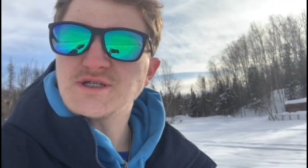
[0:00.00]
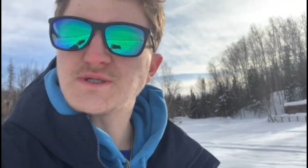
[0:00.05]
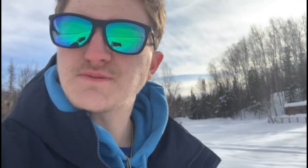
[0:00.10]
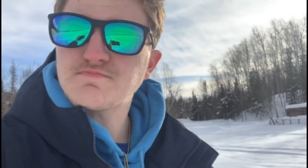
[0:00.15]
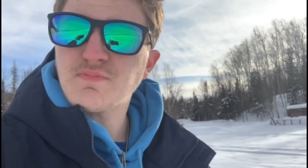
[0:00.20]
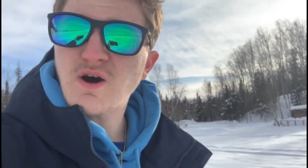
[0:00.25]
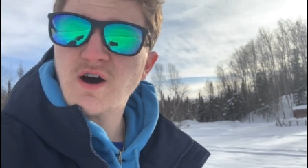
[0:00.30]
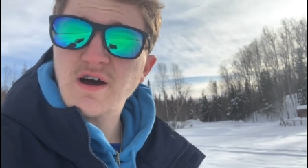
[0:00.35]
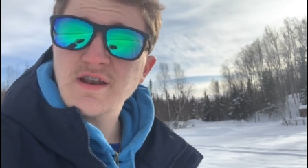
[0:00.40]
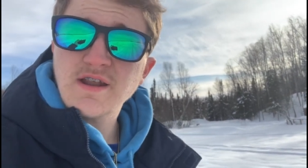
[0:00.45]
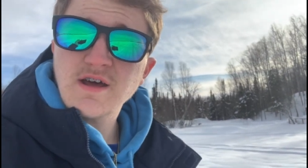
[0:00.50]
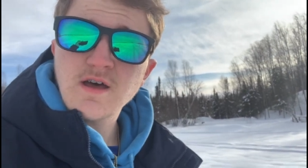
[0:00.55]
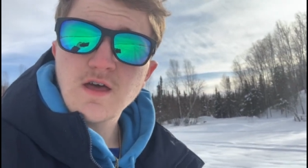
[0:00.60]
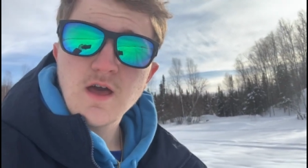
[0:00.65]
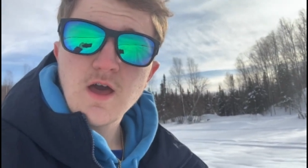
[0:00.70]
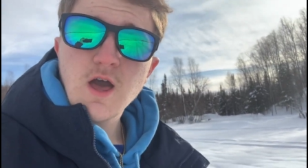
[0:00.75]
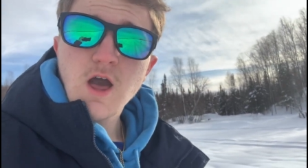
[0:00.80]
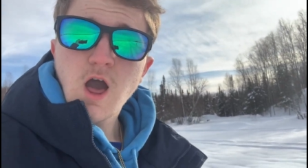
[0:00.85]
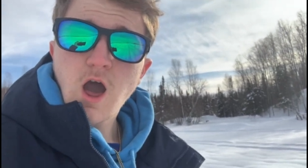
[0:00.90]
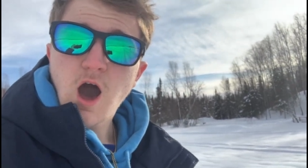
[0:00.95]
spawn
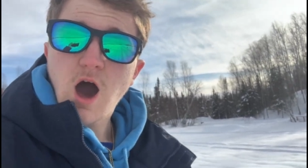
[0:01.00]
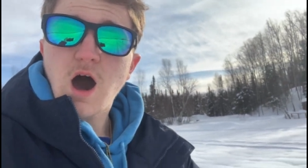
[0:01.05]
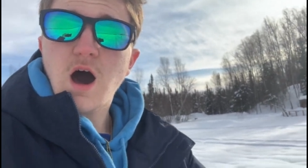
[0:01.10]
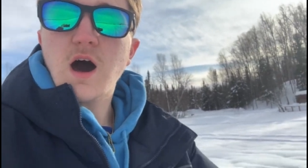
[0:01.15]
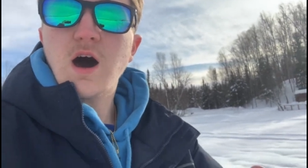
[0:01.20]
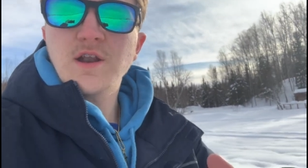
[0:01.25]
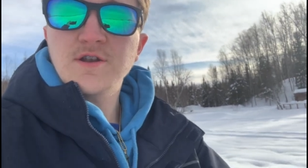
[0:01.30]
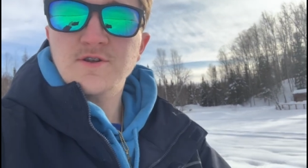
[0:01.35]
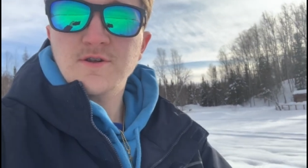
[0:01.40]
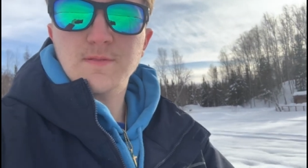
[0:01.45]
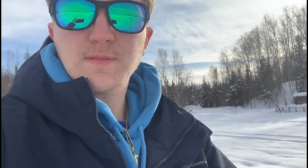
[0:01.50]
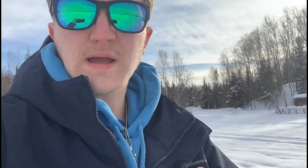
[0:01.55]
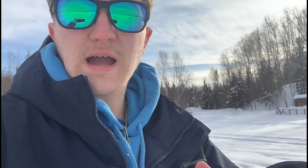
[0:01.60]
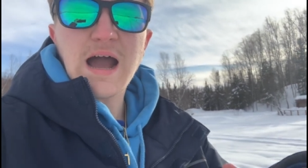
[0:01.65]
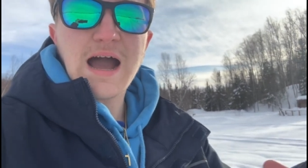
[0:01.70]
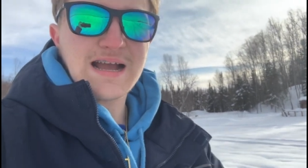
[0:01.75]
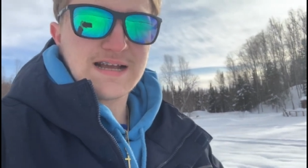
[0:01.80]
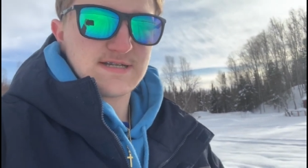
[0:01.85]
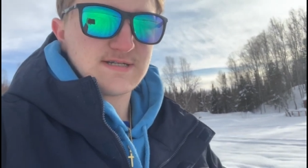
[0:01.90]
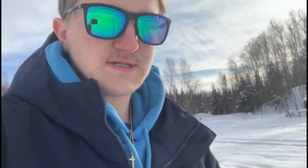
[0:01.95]
under the
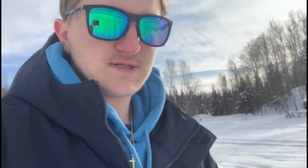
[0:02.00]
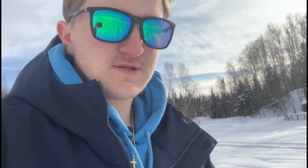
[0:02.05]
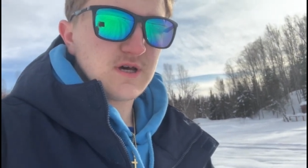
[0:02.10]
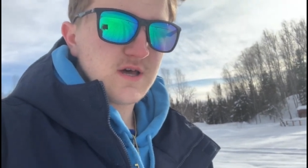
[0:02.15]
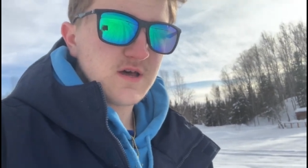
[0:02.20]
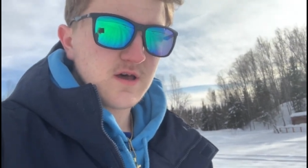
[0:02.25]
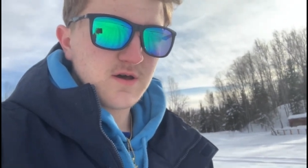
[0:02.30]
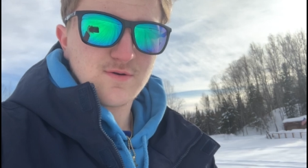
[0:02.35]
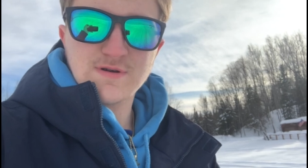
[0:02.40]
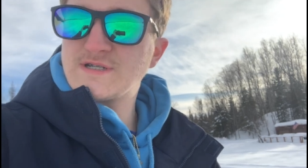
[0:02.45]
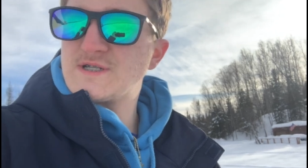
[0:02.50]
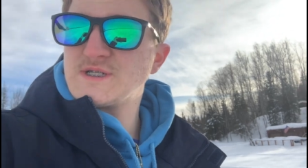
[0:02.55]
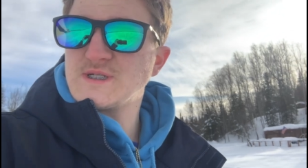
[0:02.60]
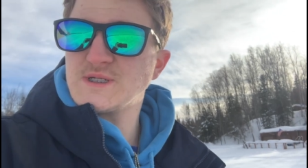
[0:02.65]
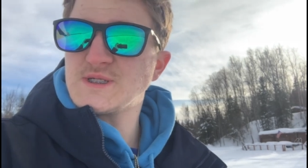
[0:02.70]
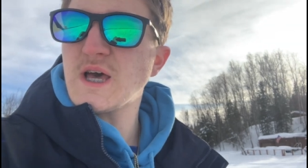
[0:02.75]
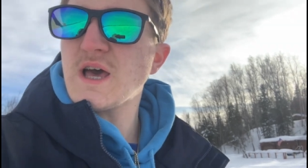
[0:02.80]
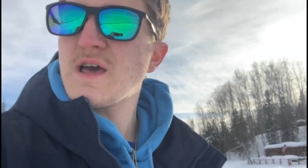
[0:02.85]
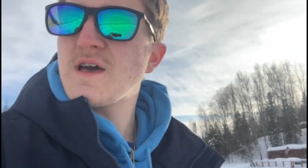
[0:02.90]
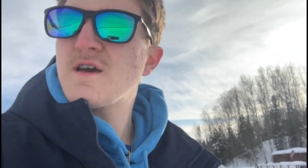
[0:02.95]
ice, which
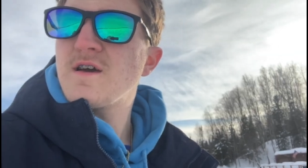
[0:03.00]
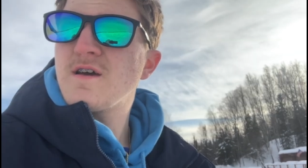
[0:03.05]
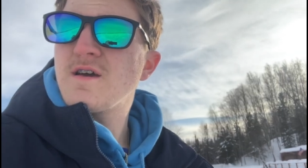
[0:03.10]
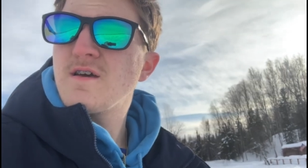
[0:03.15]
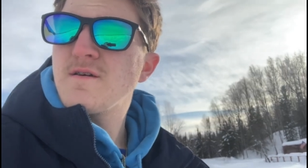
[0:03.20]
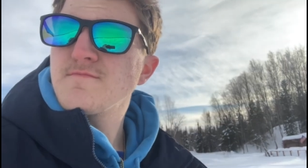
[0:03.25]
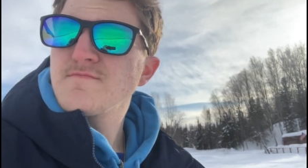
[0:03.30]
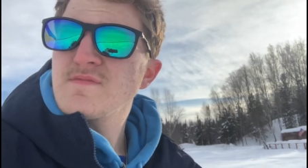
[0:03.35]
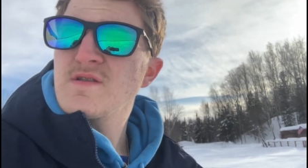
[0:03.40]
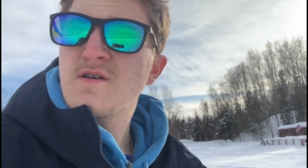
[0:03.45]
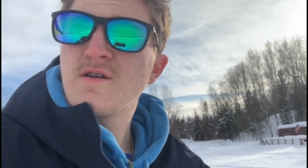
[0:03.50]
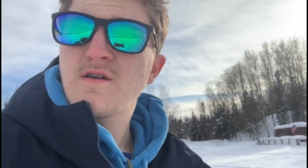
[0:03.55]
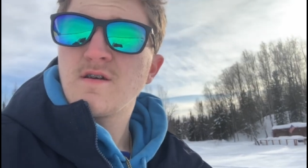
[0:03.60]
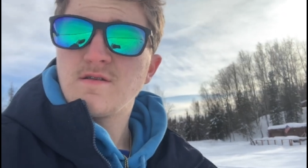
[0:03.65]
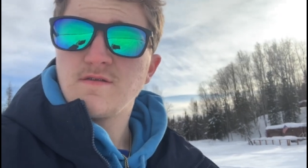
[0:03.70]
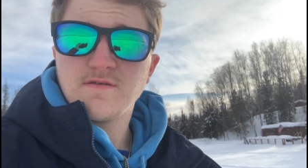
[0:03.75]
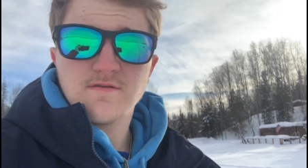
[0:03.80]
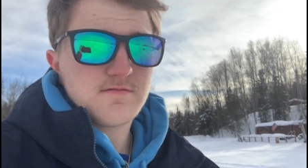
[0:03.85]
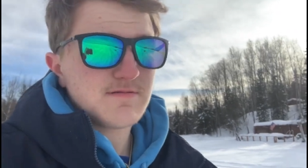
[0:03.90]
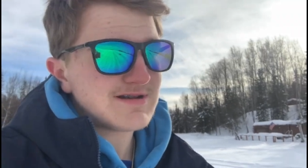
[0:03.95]
is
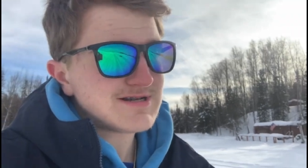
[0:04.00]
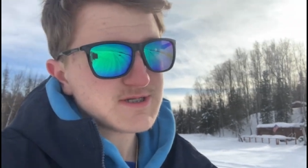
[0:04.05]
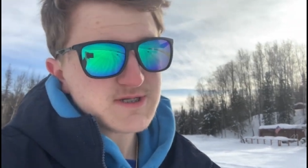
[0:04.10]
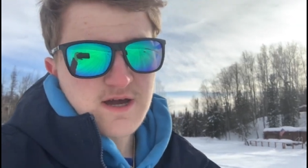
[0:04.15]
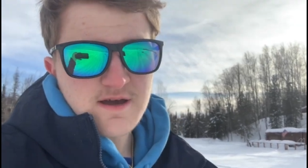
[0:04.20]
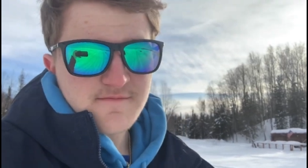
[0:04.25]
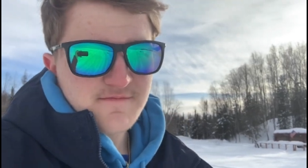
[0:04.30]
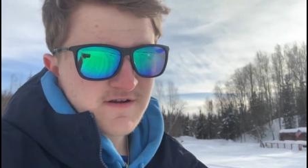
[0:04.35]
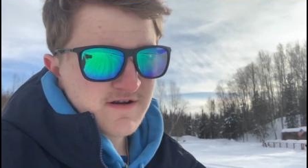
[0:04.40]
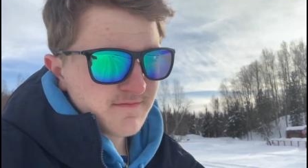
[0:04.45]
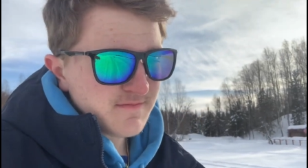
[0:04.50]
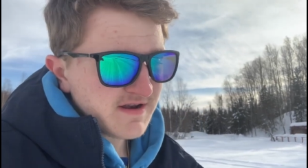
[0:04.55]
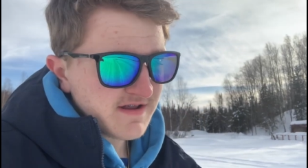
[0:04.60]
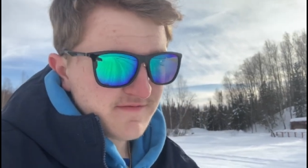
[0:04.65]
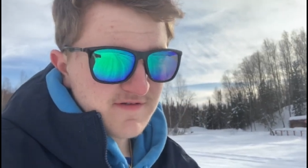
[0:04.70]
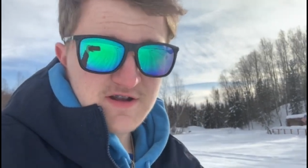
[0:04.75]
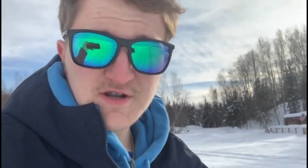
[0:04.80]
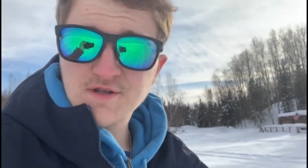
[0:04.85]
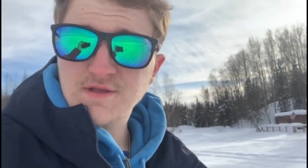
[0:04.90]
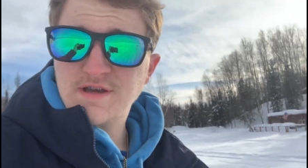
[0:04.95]
there's not very many
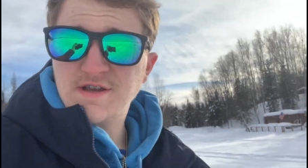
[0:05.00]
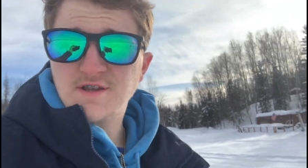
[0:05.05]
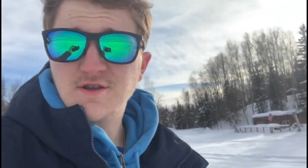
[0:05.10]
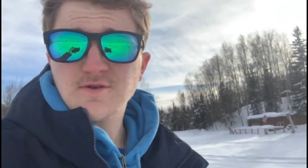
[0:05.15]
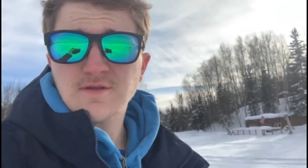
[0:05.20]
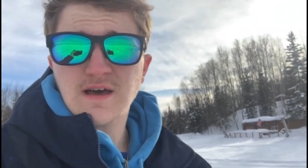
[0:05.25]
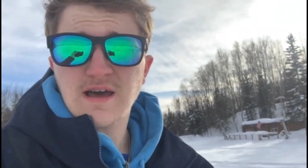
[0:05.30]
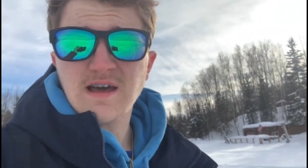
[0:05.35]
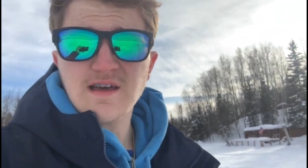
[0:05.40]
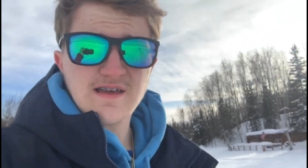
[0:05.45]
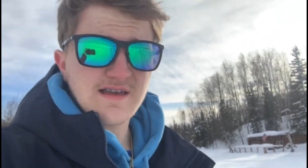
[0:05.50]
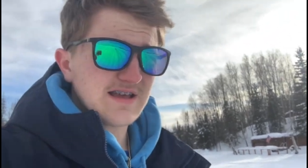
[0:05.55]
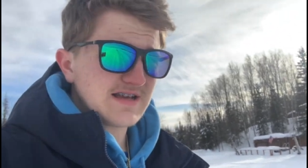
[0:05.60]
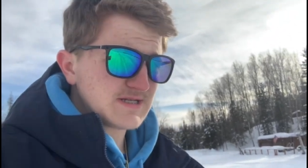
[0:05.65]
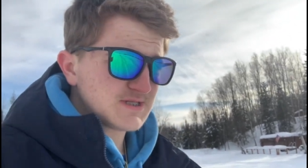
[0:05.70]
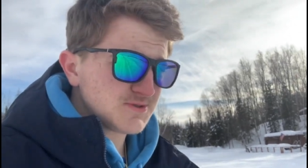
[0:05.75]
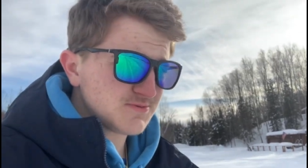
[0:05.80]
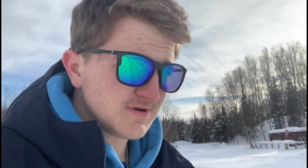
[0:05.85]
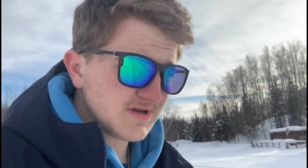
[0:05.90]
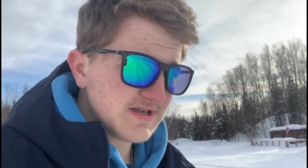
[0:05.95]
fish that do that.
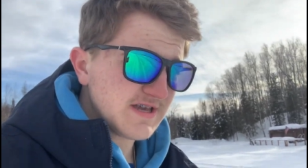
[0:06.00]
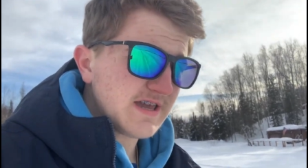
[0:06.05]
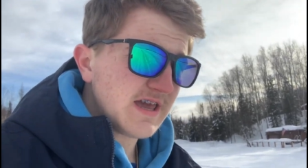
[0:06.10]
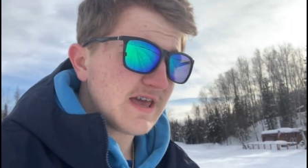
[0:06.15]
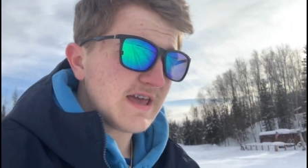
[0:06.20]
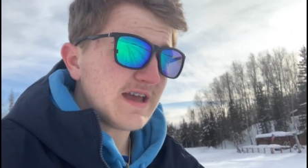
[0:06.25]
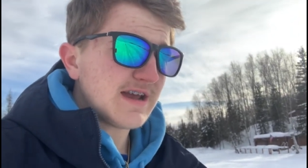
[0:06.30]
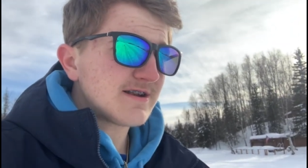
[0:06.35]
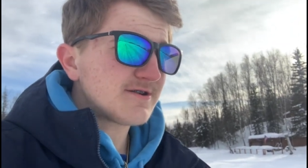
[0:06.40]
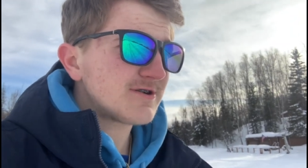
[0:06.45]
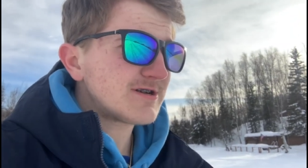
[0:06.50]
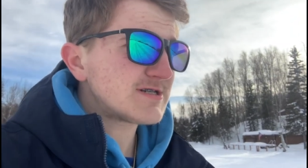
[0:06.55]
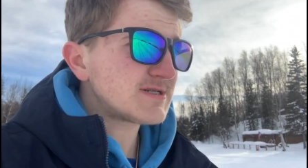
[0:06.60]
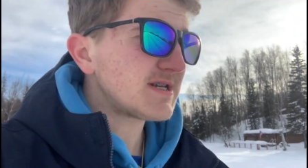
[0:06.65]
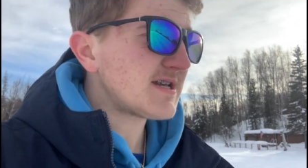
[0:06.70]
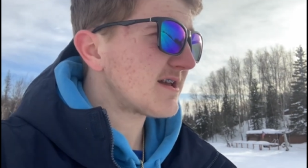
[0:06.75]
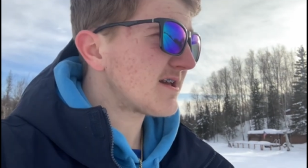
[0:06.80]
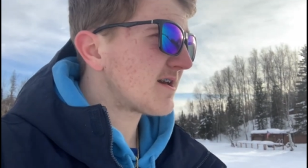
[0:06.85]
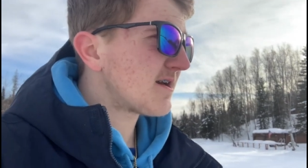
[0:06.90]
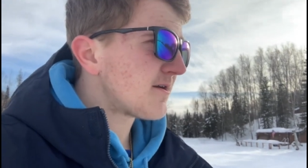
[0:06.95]
It's really
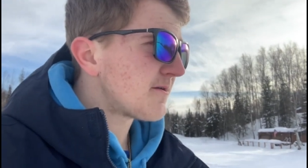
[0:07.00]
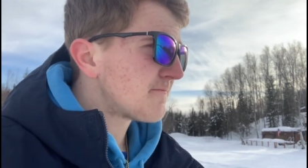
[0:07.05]
interesting.